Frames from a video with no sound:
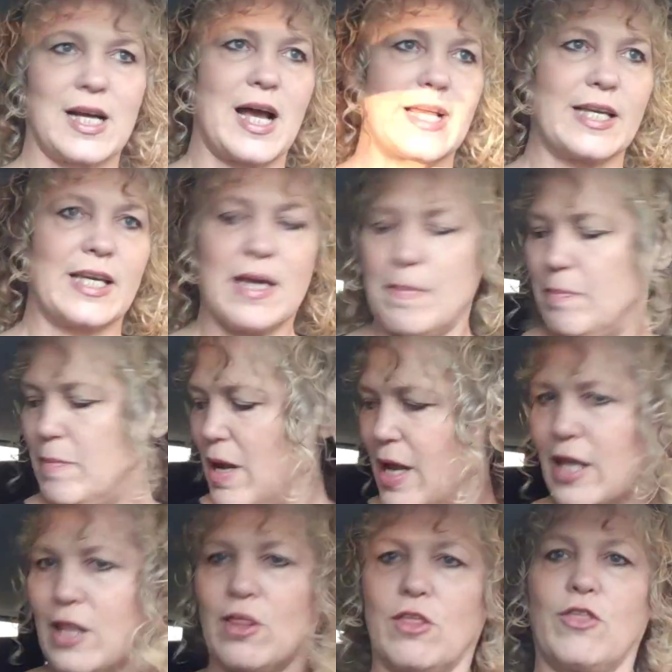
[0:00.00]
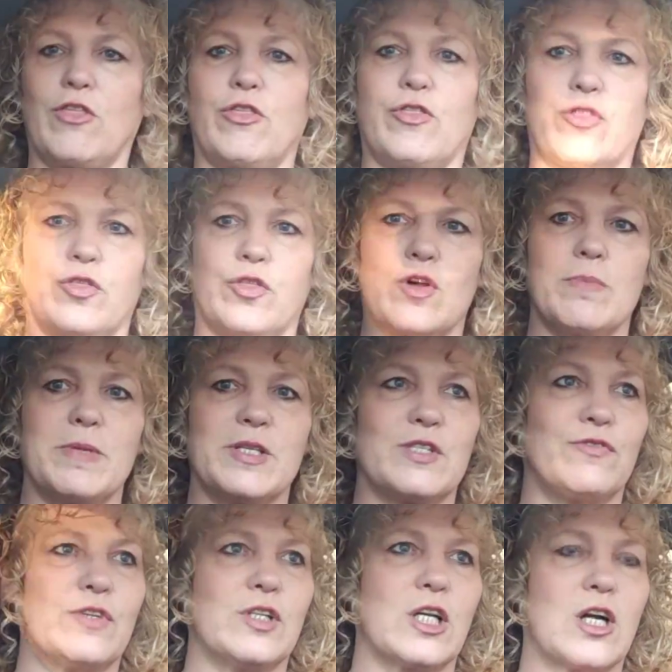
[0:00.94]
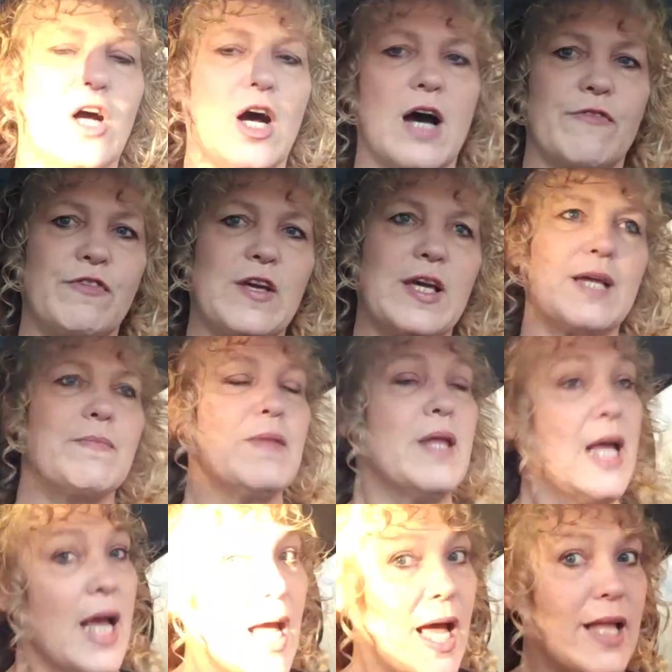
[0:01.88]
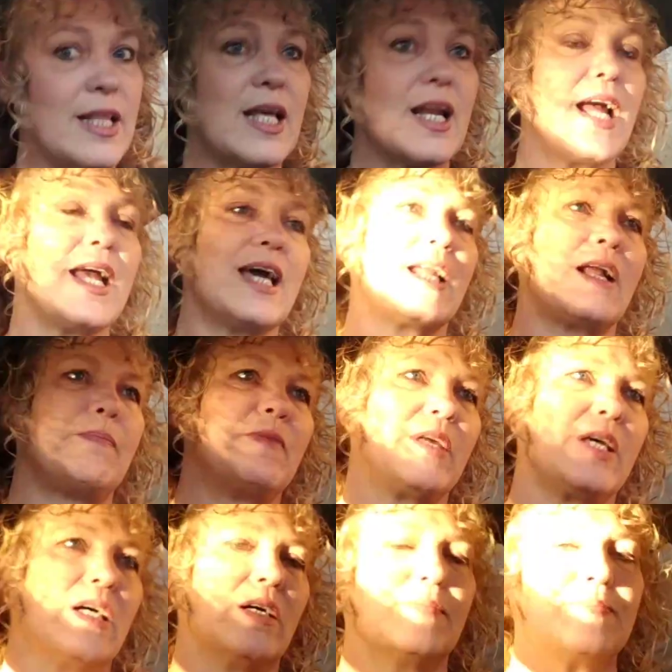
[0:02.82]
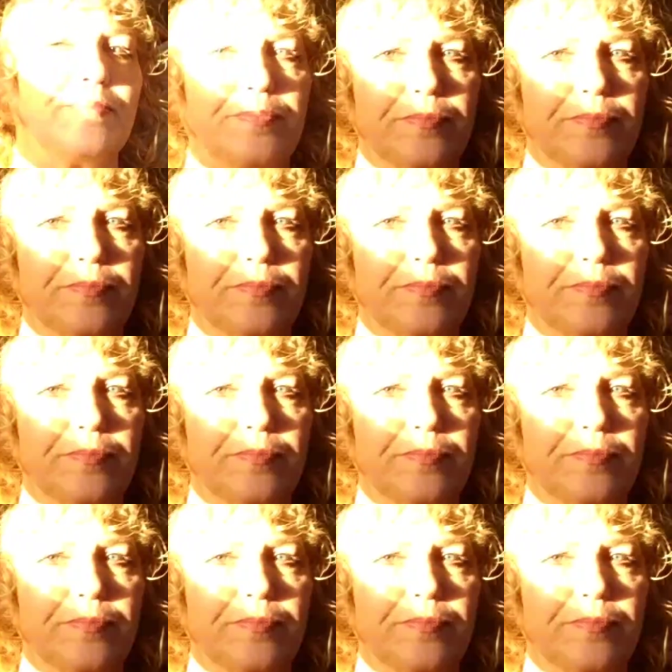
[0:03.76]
I get my thermos full of coffee, and then I head up the hill.